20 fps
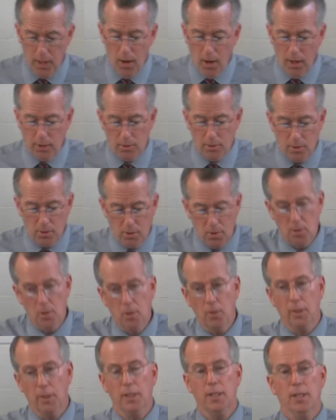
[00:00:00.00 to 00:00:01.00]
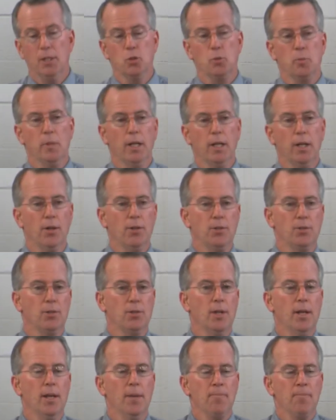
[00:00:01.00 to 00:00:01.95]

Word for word: ought to do it is because